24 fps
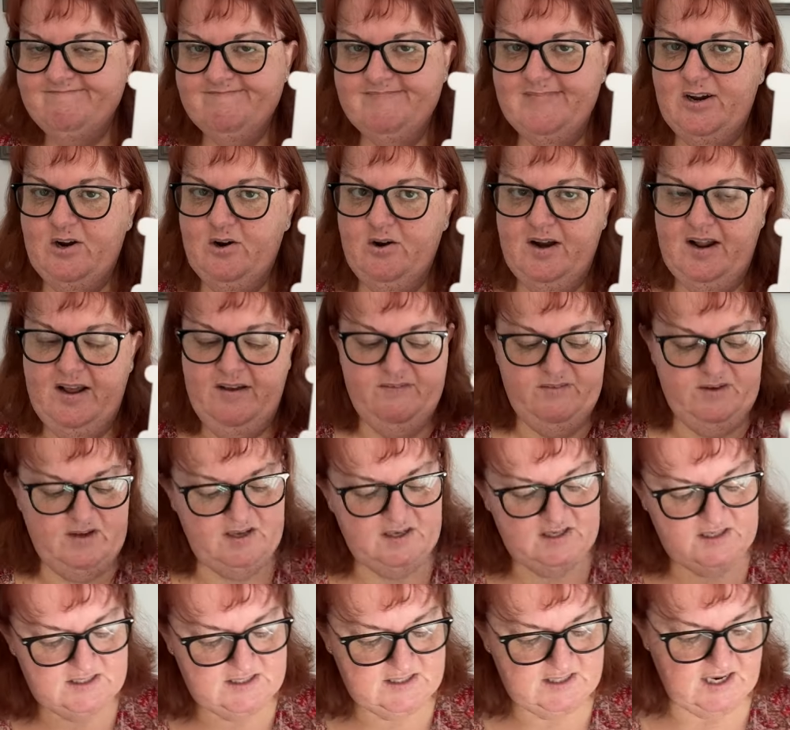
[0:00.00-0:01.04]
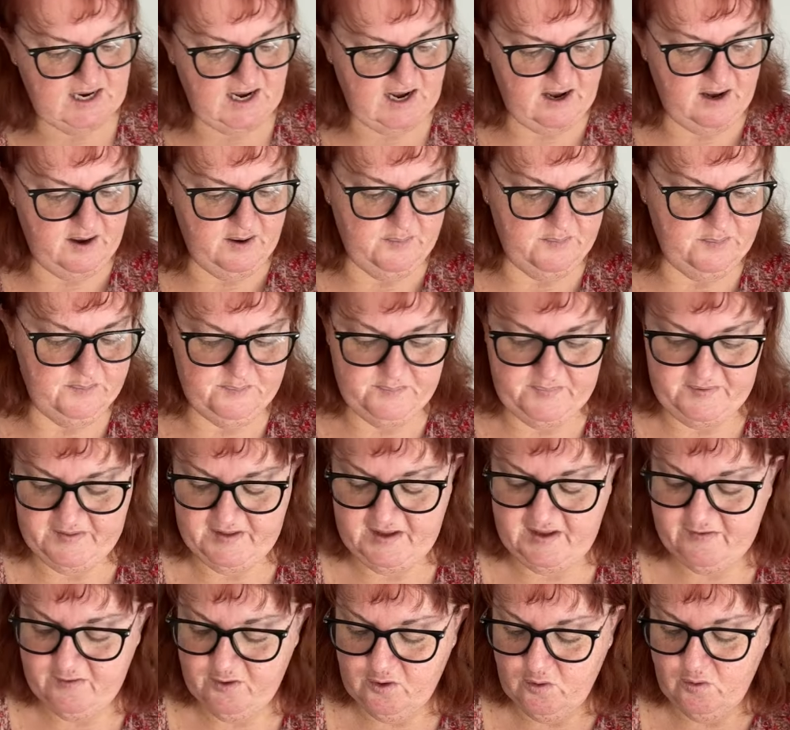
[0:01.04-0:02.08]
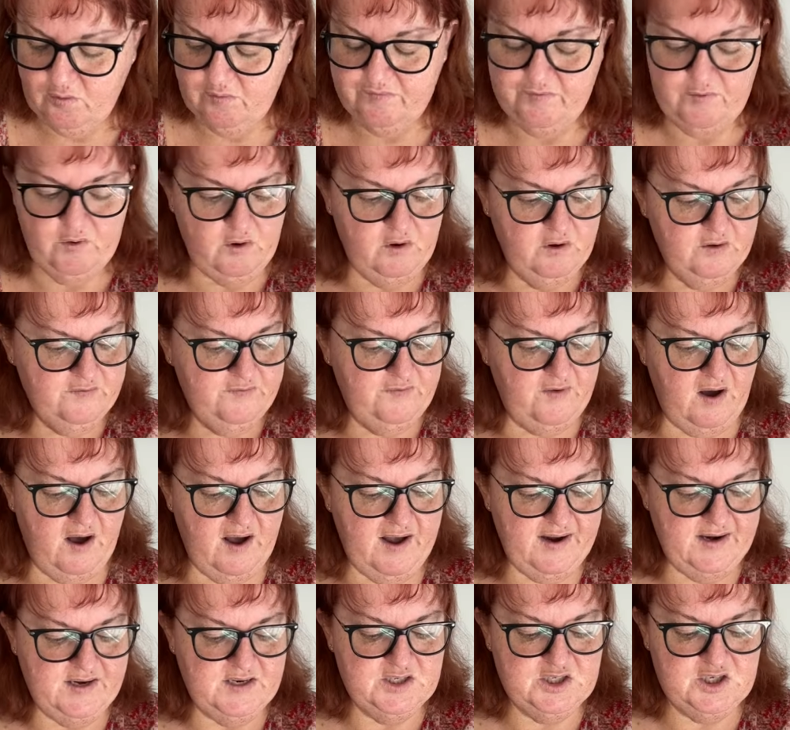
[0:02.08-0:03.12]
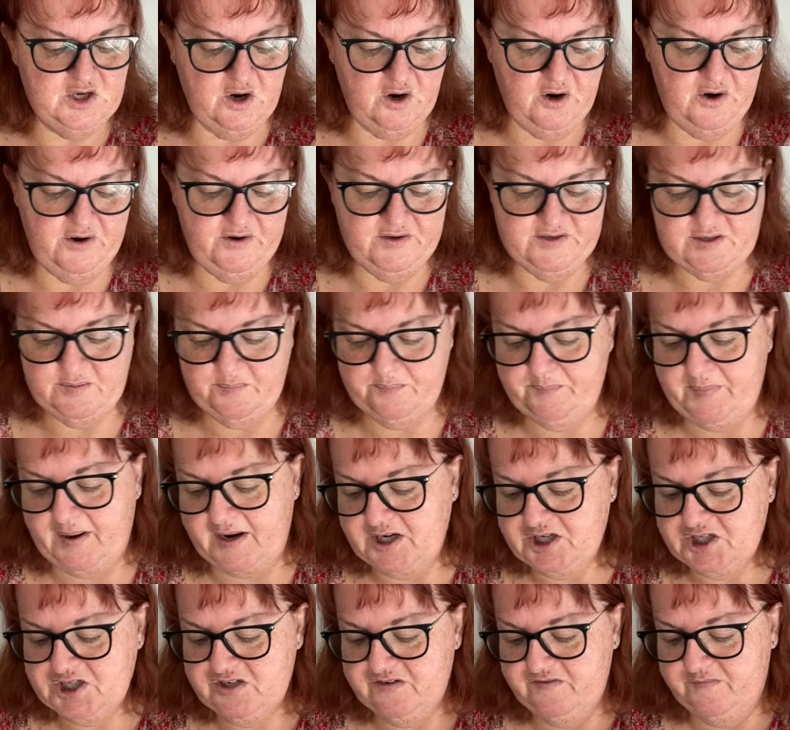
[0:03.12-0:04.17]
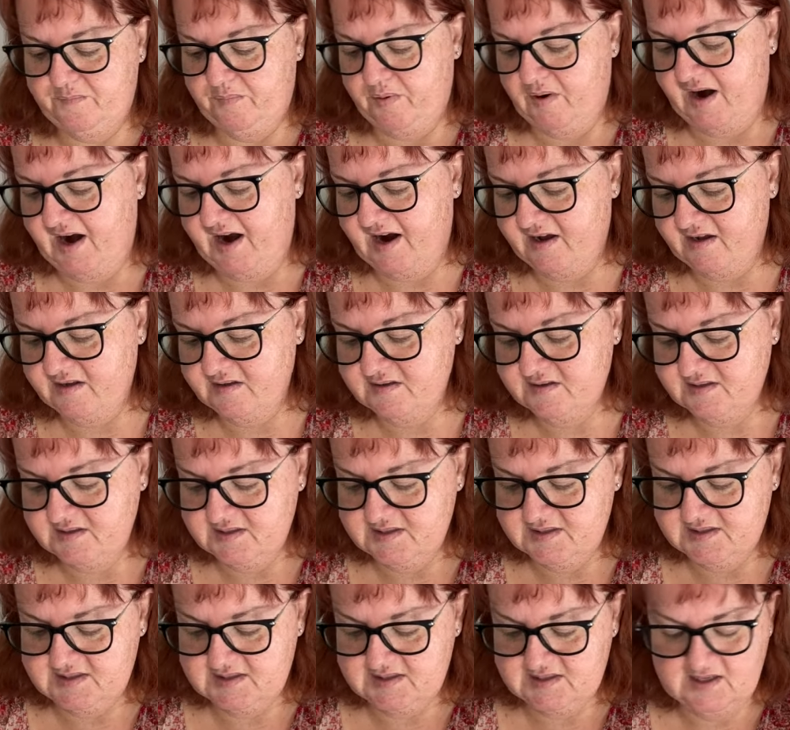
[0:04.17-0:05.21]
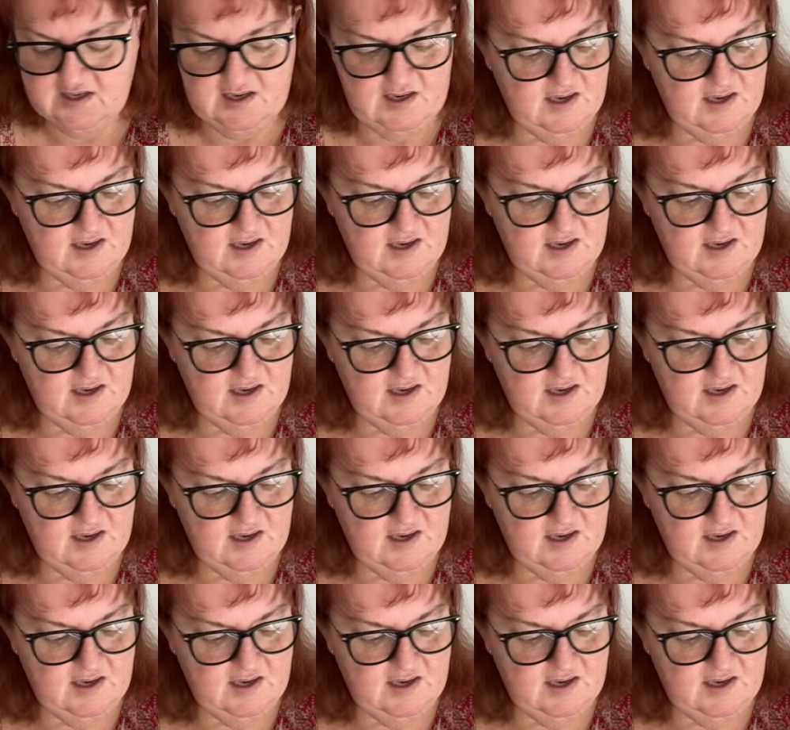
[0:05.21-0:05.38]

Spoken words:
I don't have it. But yeah, the call for look fine. So it's a bunch of browns,